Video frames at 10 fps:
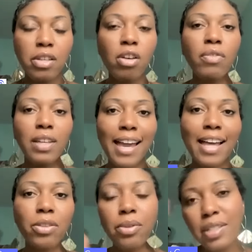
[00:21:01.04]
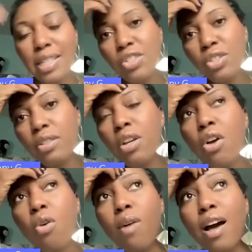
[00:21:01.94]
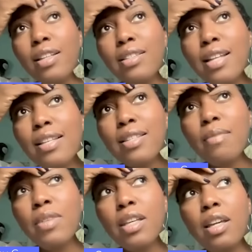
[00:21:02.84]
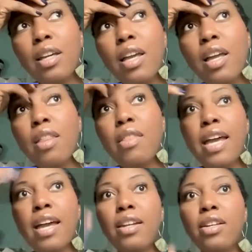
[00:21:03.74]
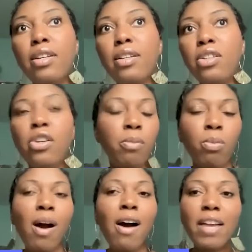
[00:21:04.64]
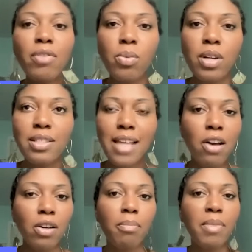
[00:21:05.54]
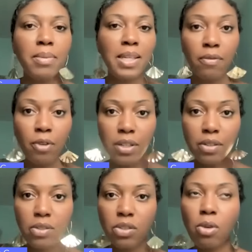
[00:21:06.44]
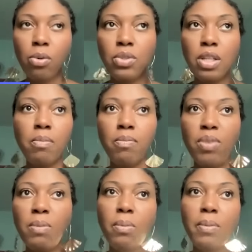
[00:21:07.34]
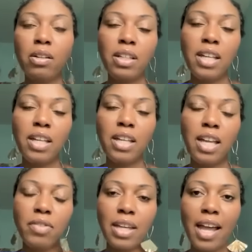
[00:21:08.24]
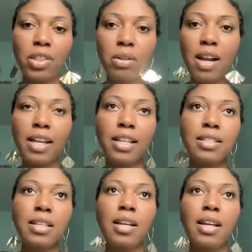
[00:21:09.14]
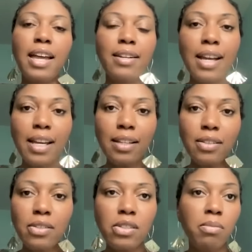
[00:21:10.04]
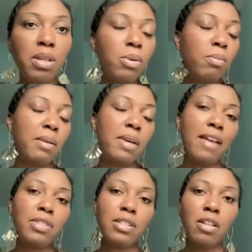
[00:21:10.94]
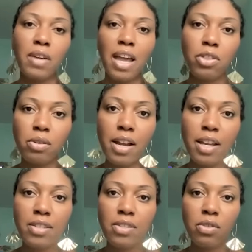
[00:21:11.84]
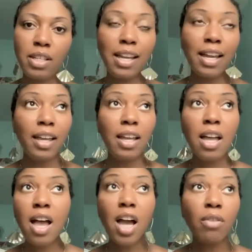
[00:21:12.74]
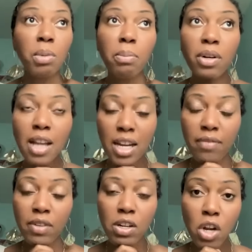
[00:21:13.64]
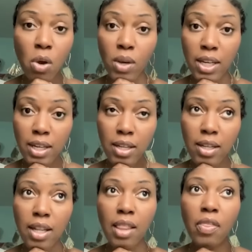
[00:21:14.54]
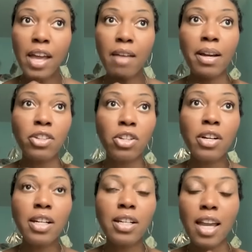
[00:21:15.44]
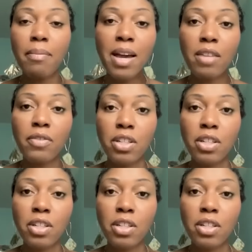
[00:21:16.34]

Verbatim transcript: self catheterization while it's not something that you know, while everyone's outcome may be different, so some people may only have to catheterize at night, some people may have to self catheterize during the day. I remember not even knowing that my urine came out of a